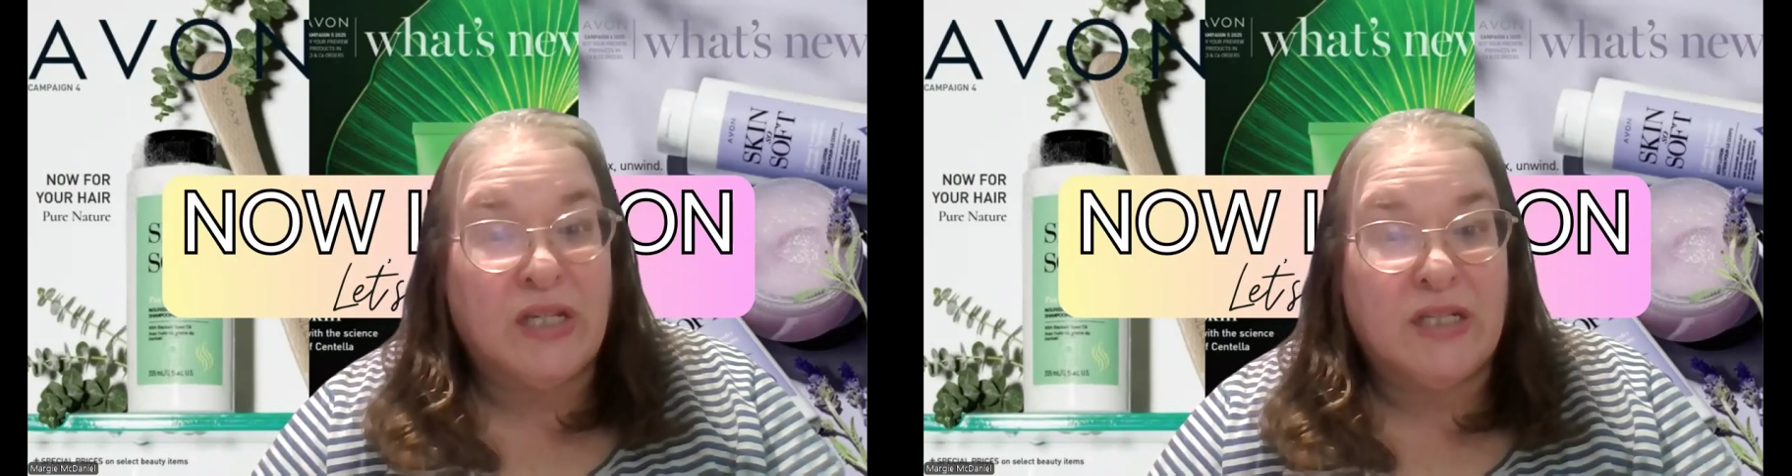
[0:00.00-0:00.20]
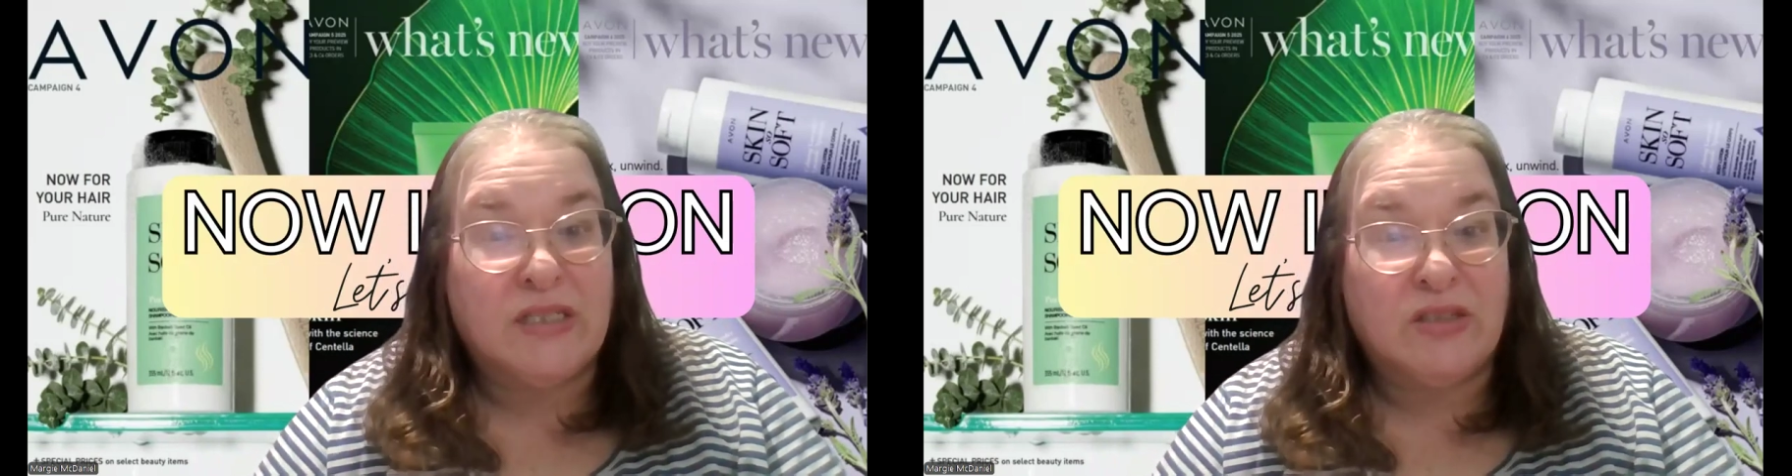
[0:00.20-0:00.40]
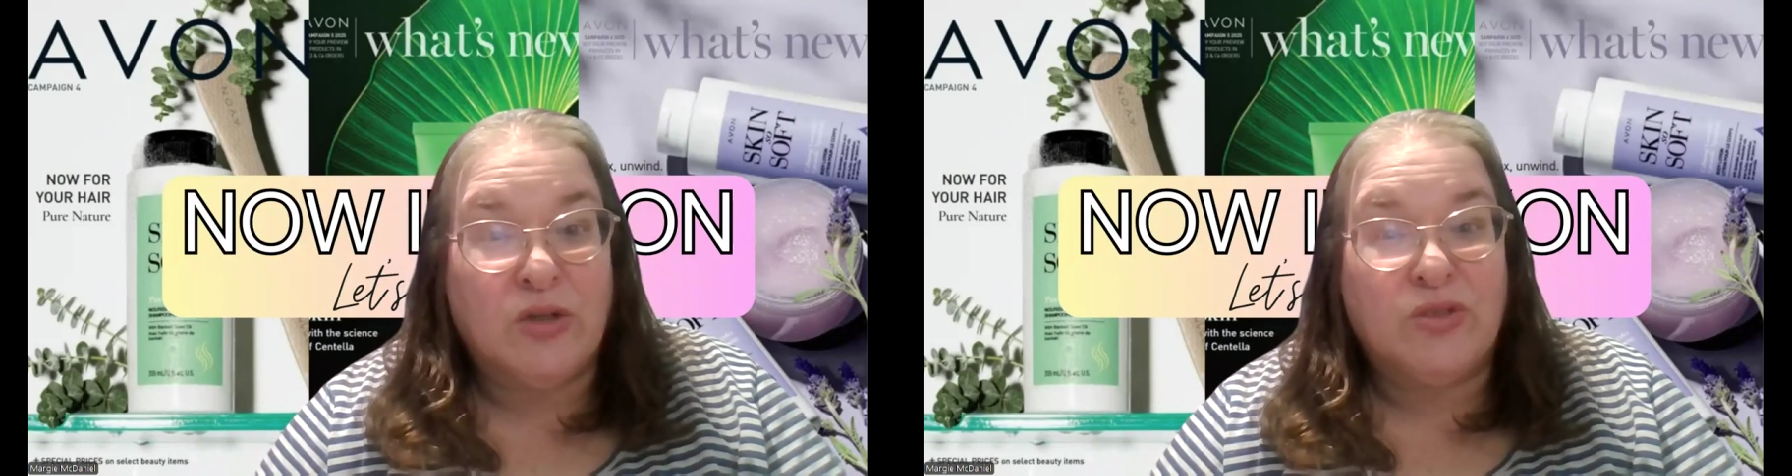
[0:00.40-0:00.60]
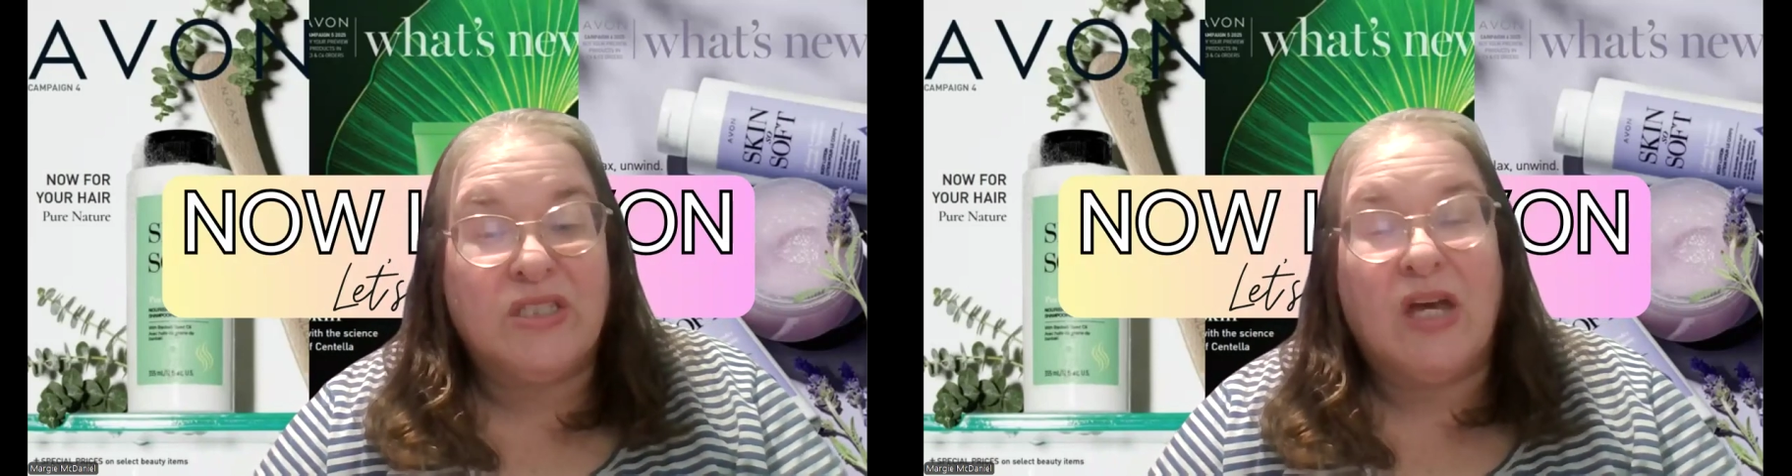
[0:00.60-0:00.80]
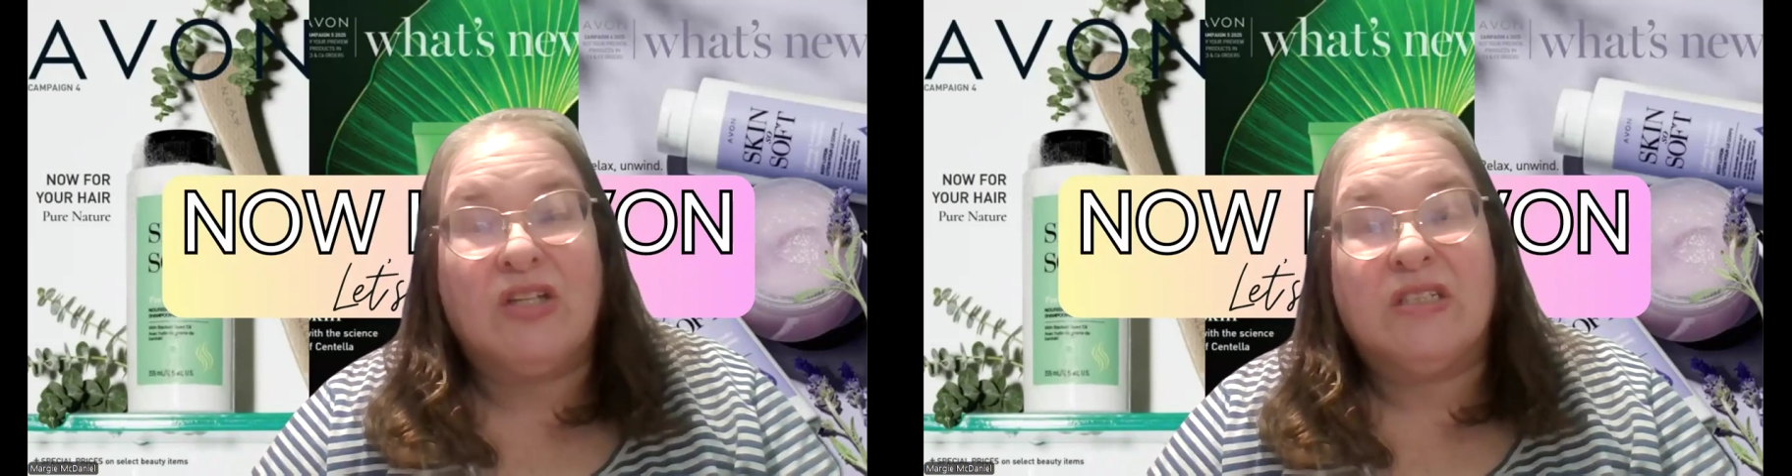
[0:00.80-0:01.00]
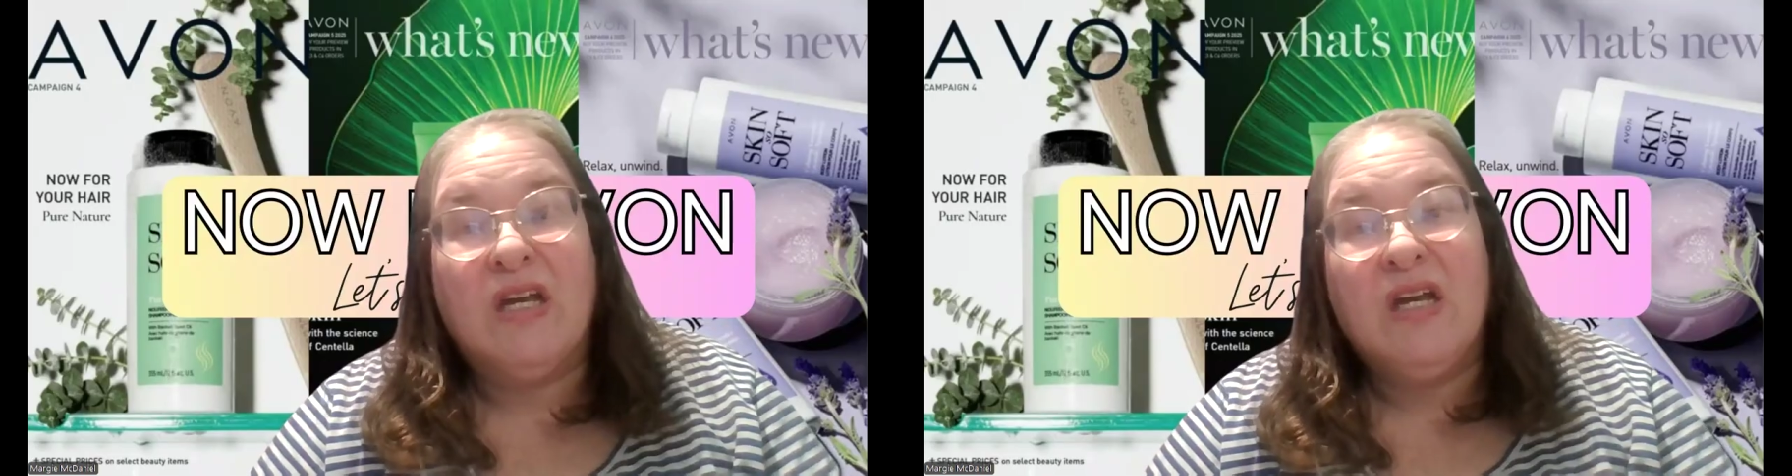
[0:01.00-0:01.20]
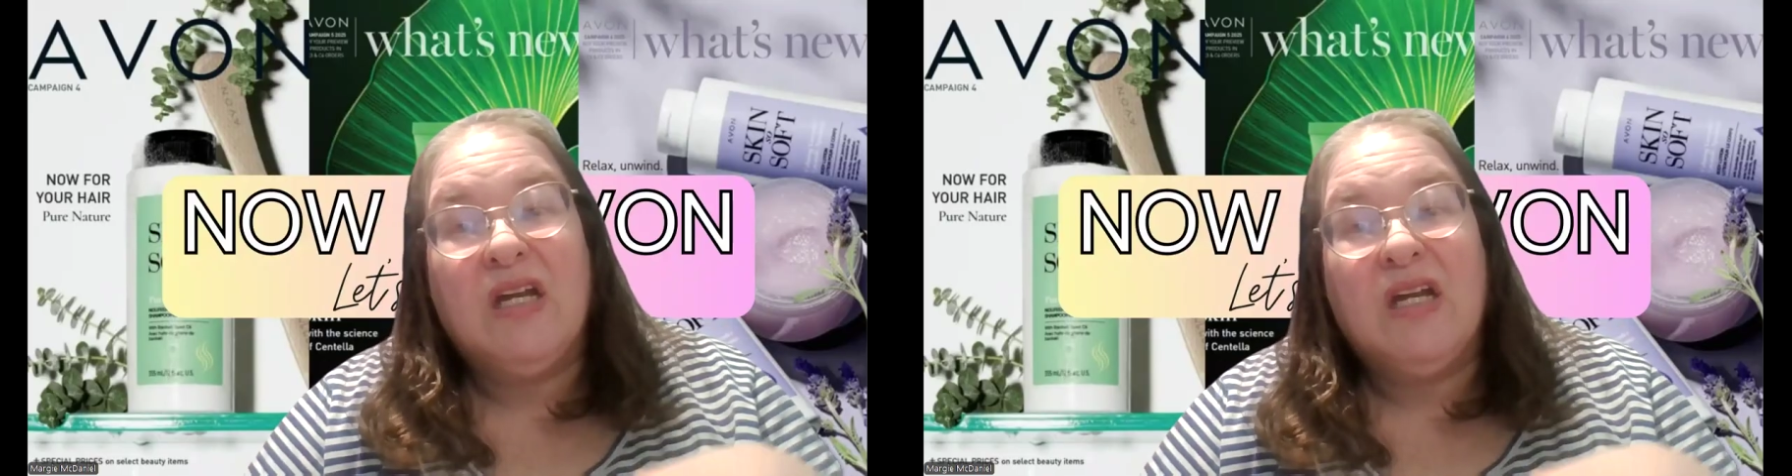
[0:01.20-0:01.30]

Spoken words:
get those sales.